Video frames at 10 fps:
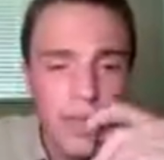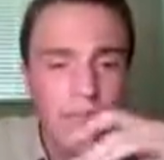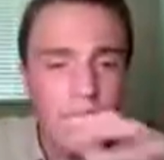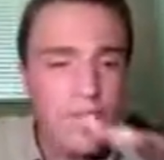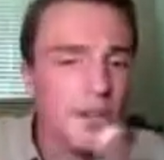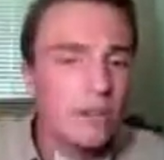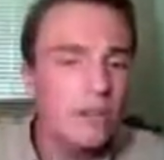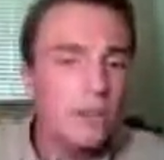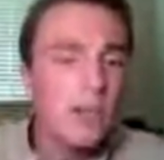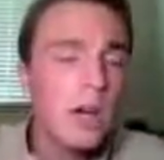There is
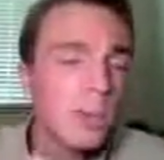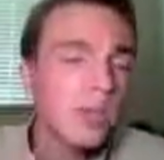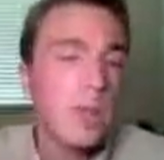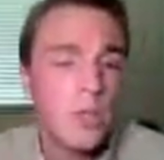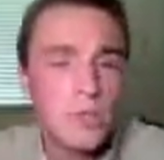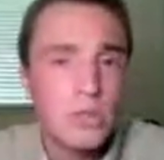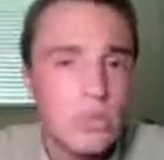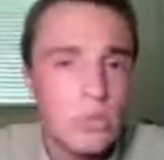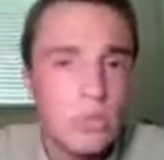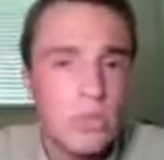some complications in
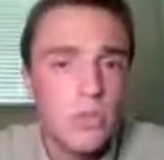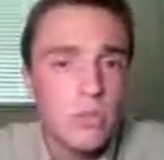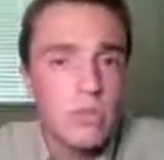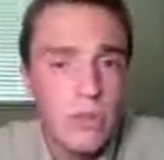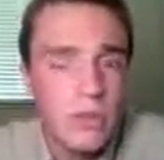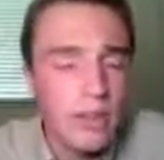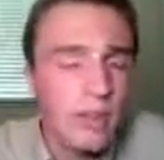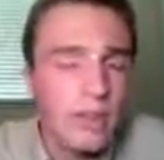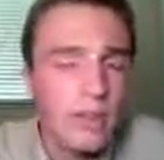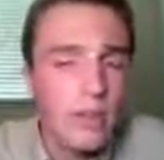this position
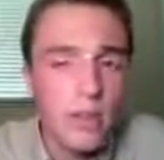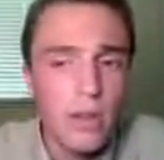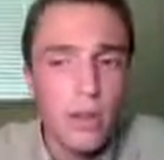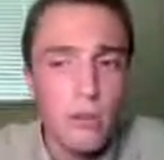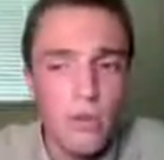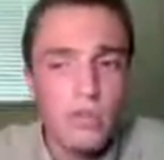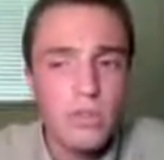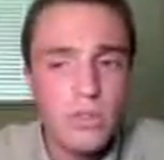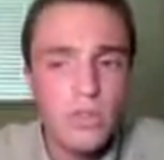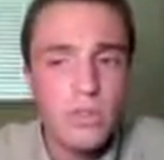that
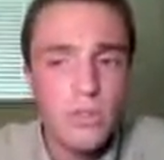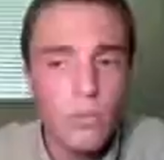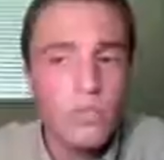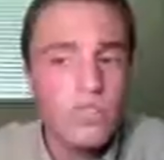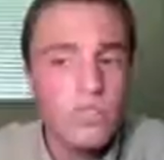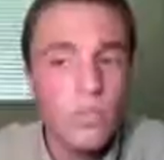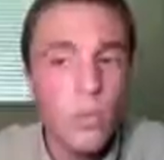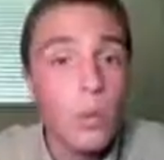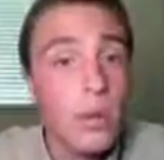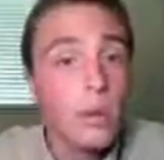Veselin was
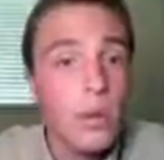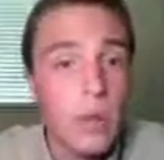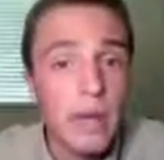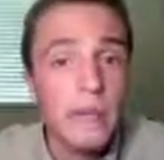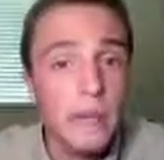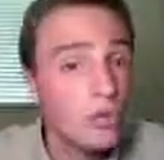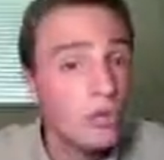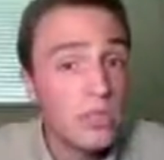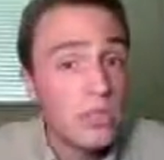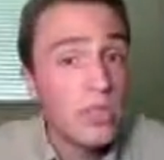worried about that
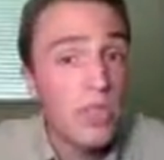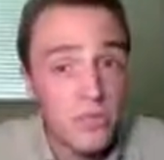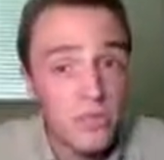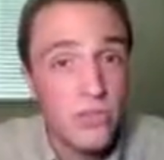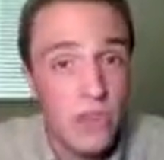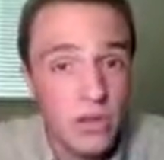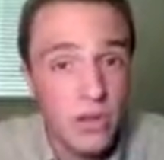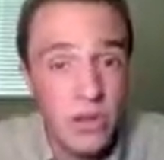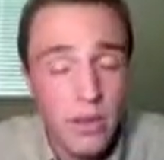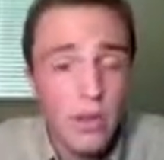you did not see,
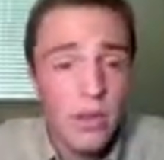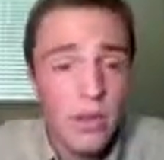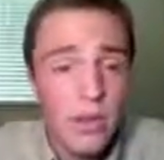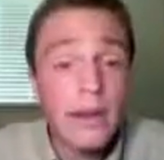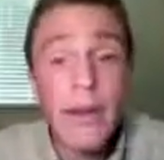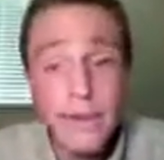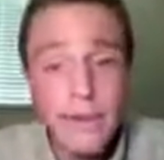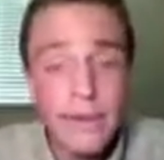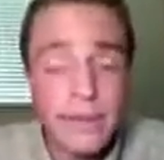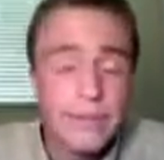and I
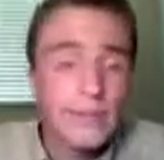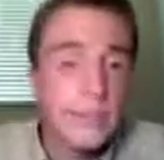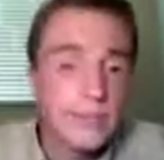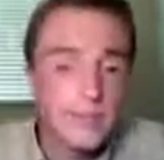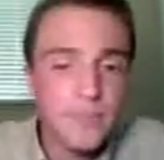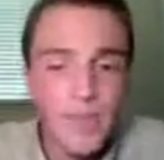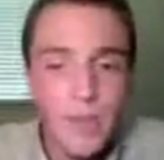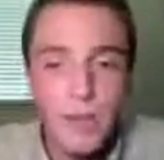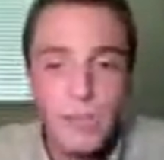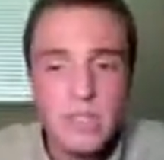did not see.
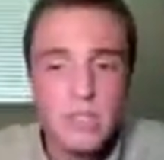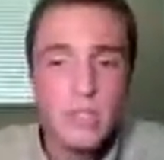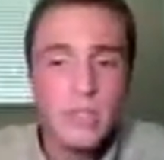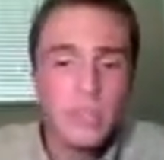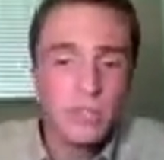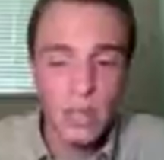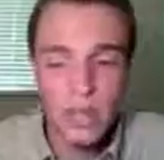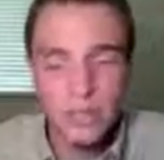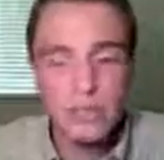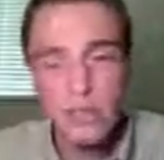There's some interesting
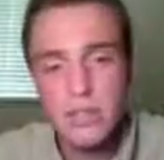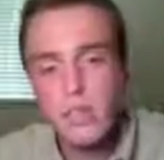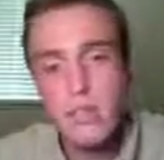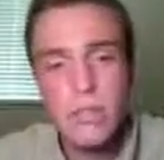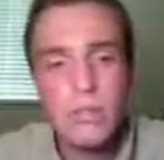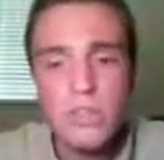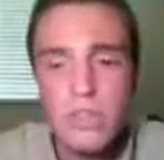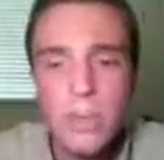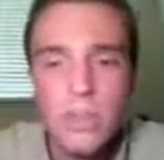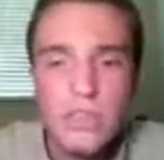ideas, like for
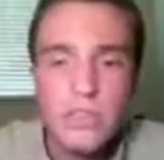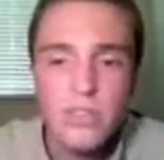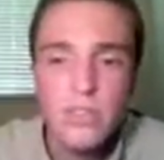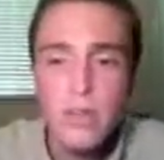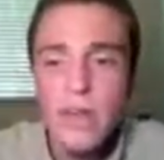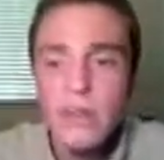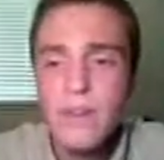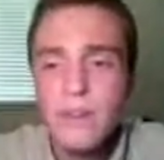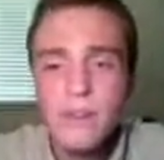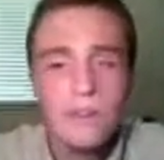instance, queen takes c5,
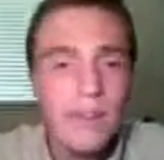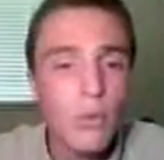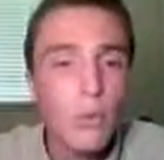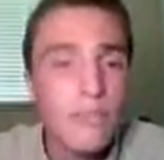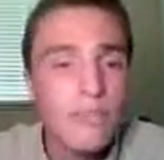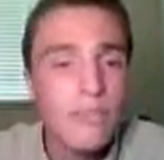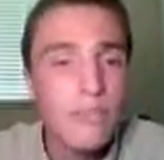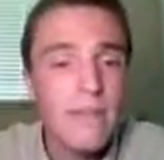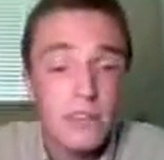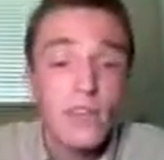knight d5, queen
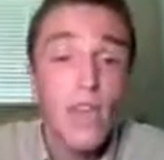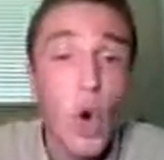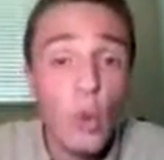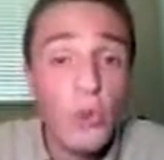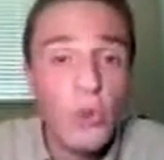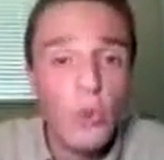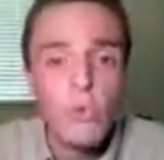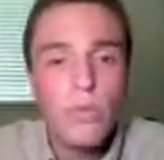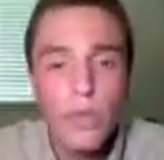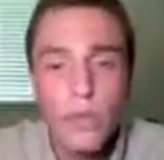a7 is the only
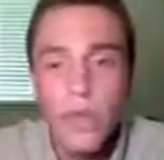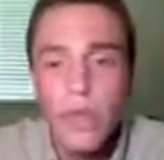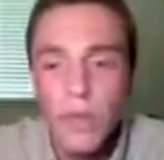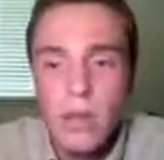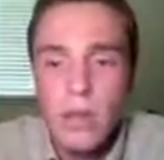move for the queen.